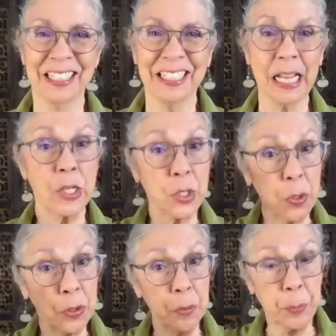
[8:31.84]
And so
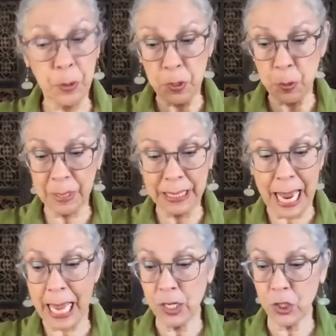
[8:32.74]
the birds
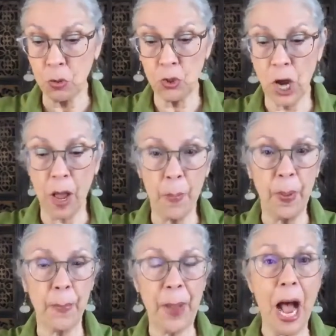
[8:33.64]
began to jump
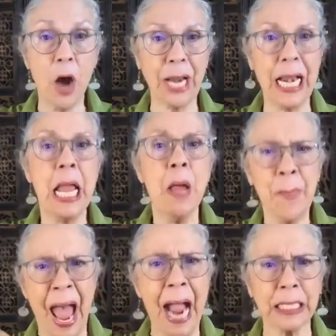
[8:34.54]
about and
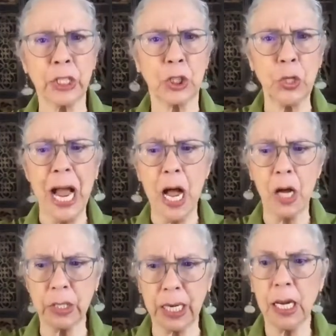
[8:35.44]
pat the
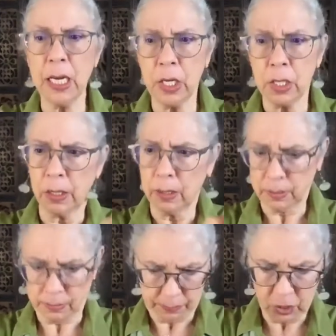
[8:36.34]
ground and
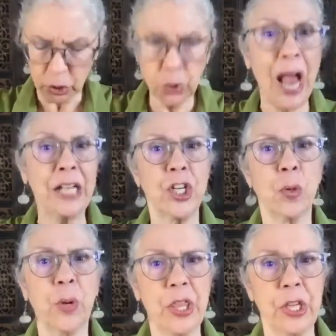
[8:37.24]
scratch it
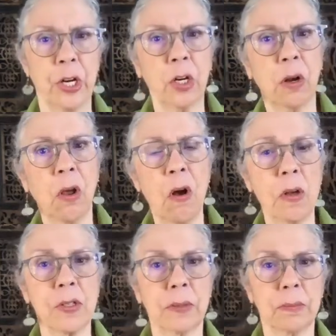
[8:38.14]
with their claws.